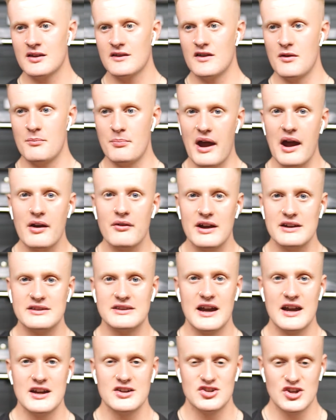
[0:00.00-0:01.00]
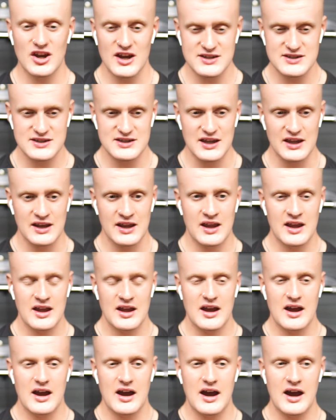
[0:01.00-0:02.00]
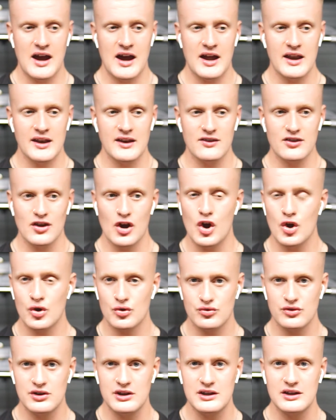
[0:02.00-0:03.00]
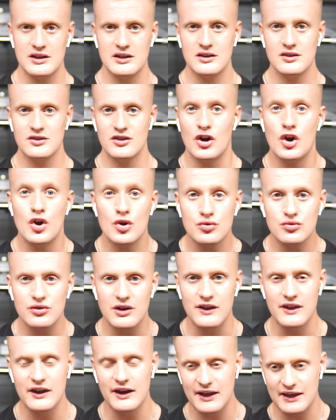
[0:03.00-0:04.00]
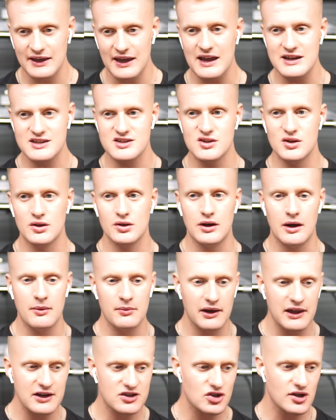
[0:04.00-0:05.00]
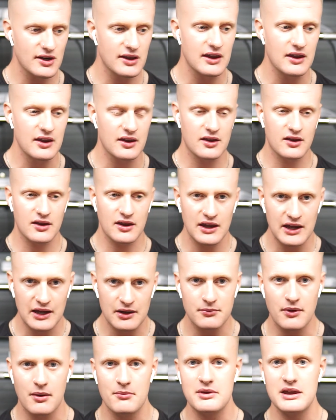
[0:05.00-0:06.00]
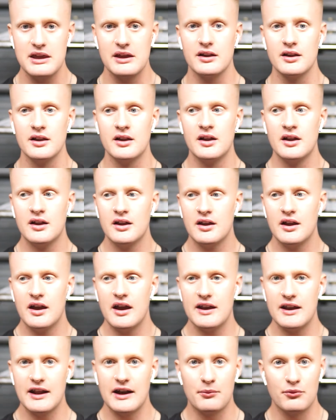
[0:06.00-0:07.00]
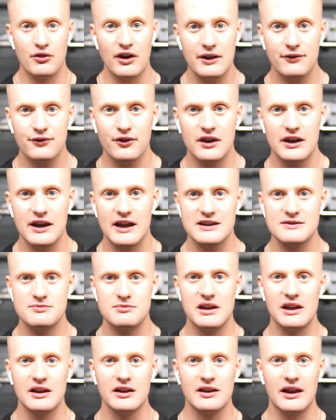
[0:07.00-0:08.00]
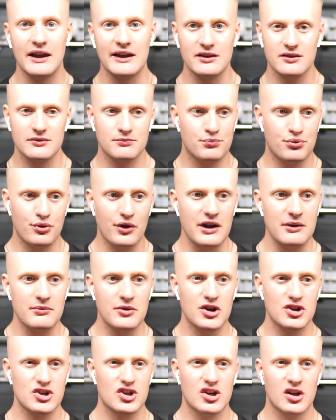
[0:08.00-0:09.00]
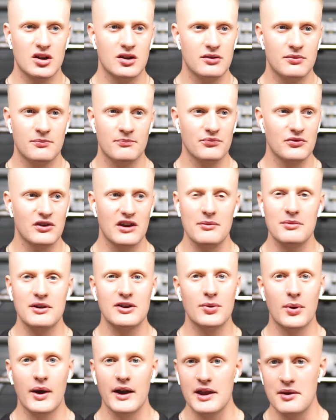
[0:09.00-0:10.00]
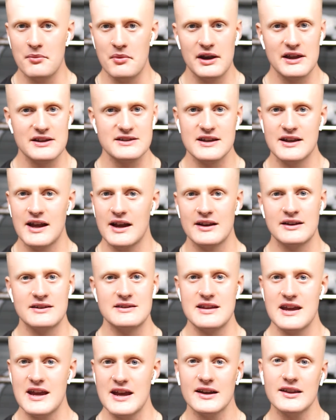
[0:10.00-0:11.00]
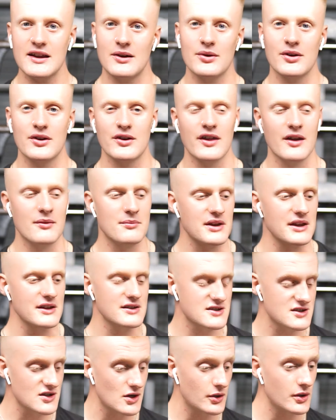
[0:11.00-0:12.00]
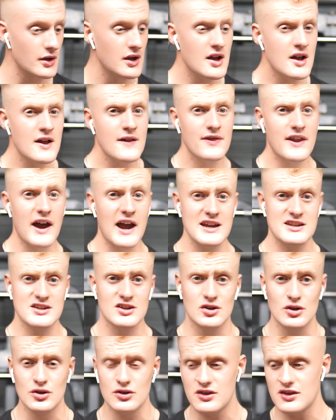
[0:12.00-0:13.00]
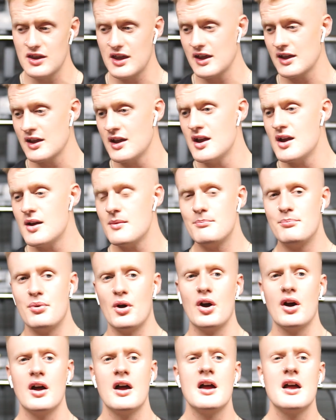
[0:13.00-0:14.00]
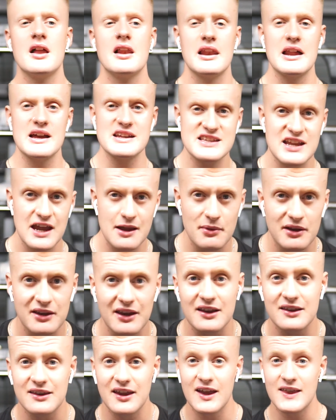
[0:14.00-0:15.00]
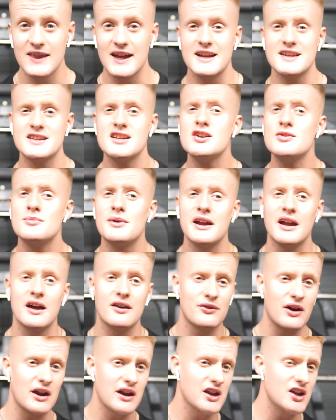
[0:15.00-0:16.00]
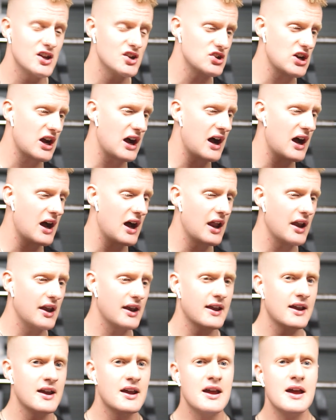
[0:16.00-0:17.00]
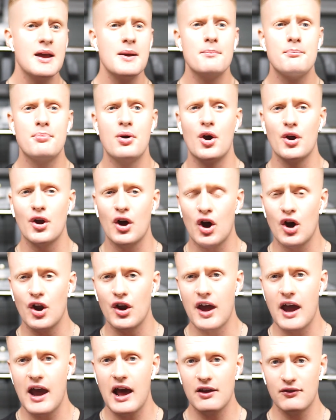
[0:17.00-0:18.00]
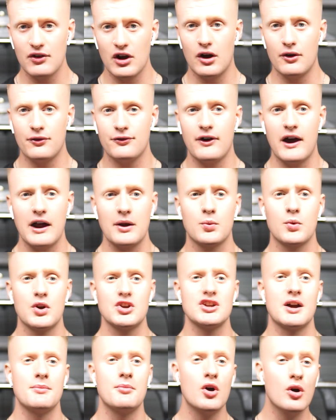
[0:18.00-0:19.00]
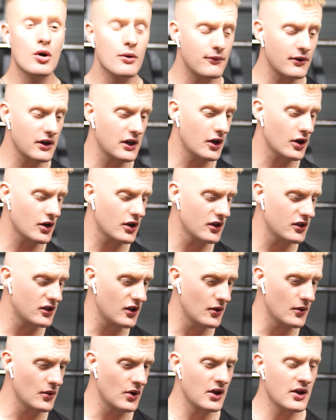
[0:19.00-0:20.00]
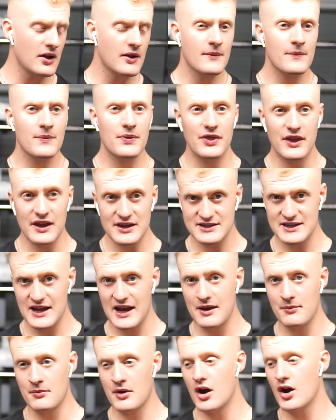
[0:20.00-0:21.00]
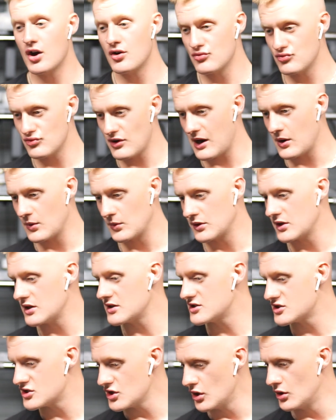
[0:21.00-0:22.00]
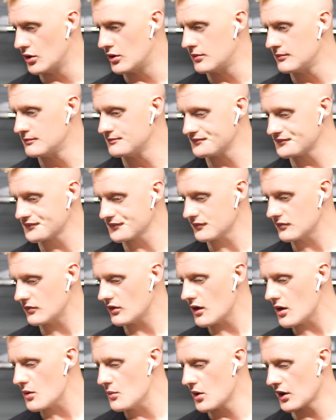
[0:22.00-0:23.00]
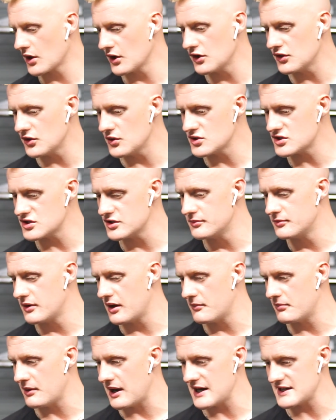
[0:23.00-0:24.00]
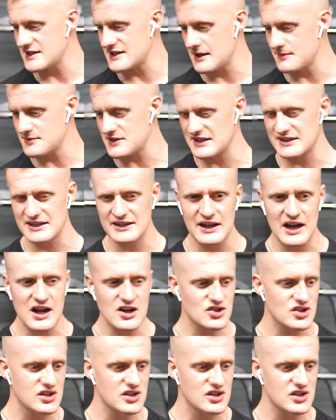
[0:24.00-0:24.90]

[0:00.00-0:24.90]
the better I digest it, and the hungrier that I get. So I'm literally eating my meal and then I'm ready for the next meal. Like, pretty much, give me 20 minutes and I can take down another meal. So that is a good thing. But last time I did take that to my advantage and put on a hell of a lot of fat, which I'm hopefully not going to do this time around. So we're going to do some biceps. I didn't